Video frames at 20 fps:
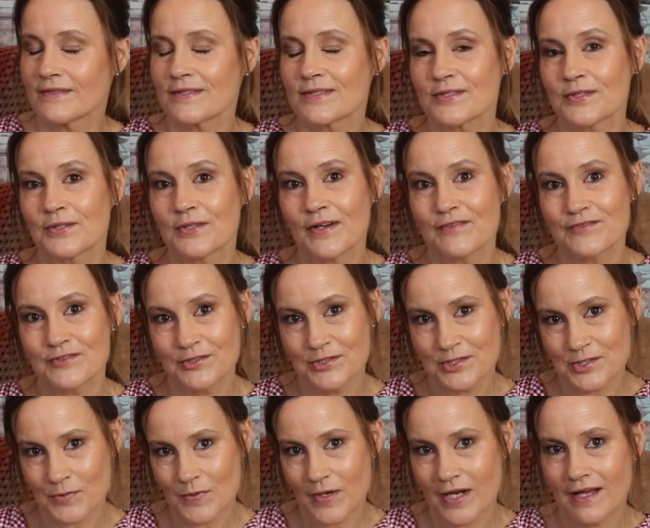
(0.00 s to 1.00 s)
So I've done a
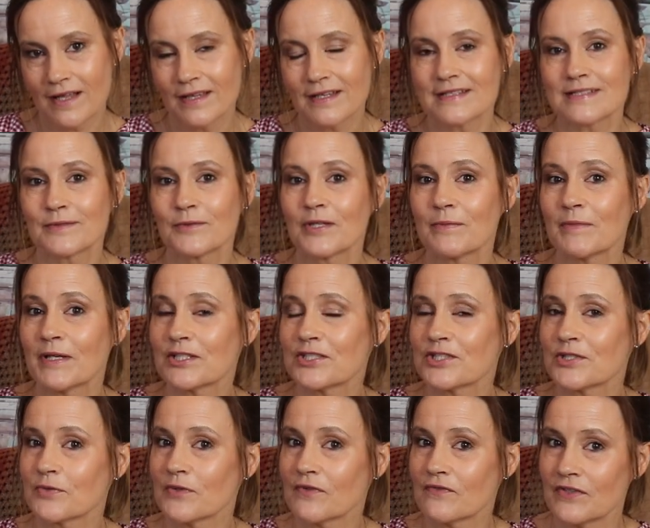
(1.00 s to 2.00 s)
toile because I want to make
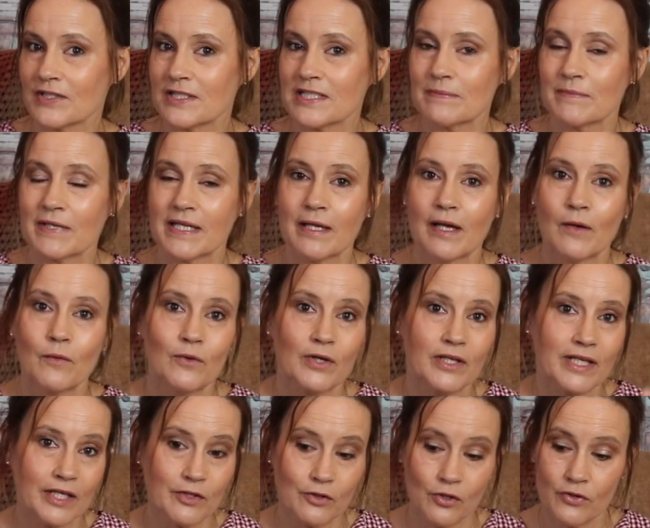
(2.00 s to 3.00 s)
sure it fits me.
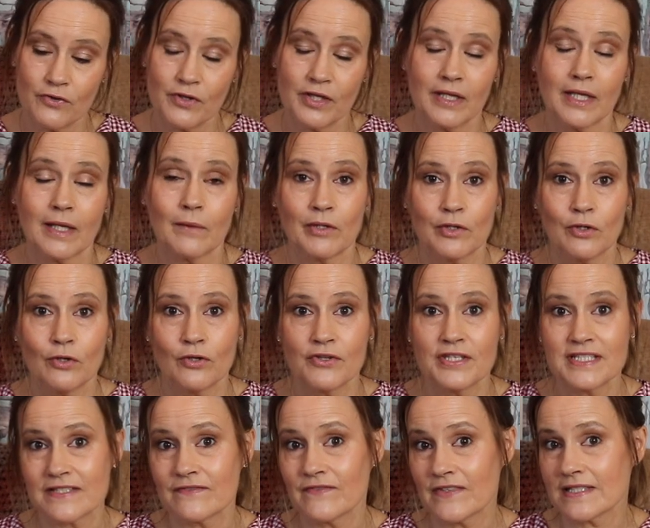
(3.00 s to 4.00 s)
Well, I know
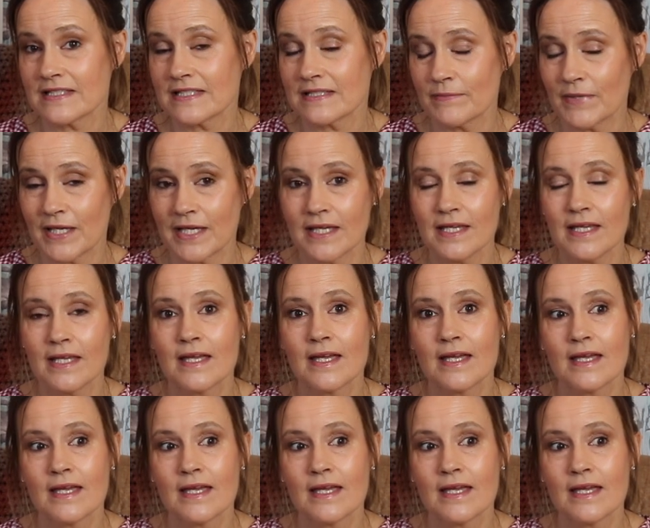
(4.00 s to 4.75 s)
this fits me.